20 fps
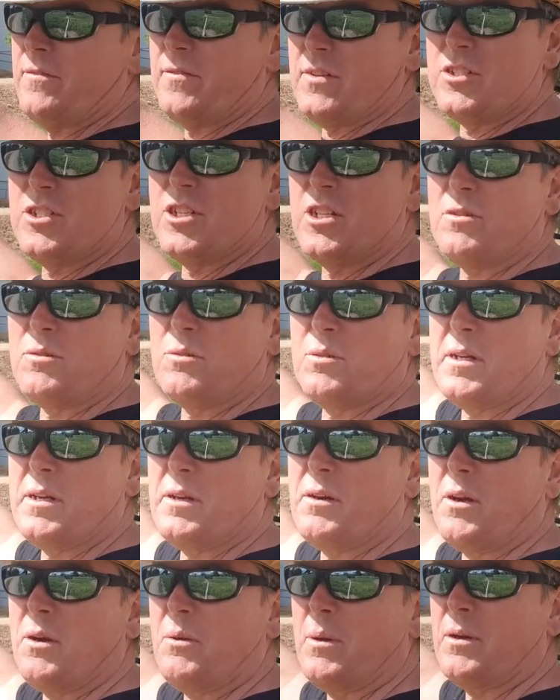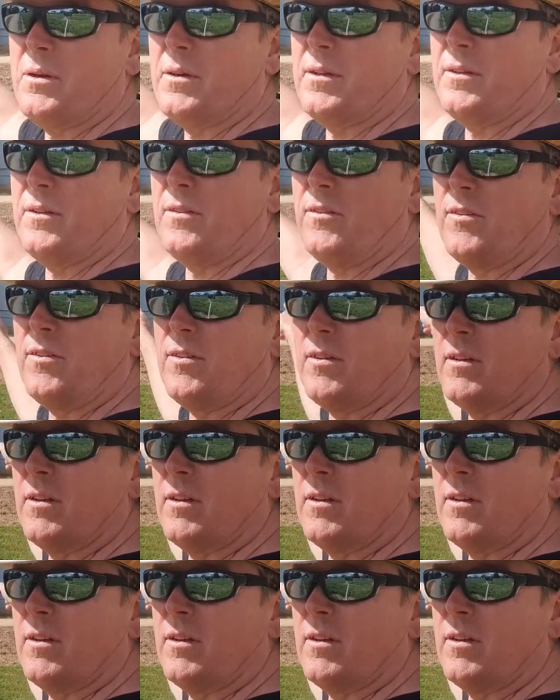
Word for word: I'll give you a general area where it is.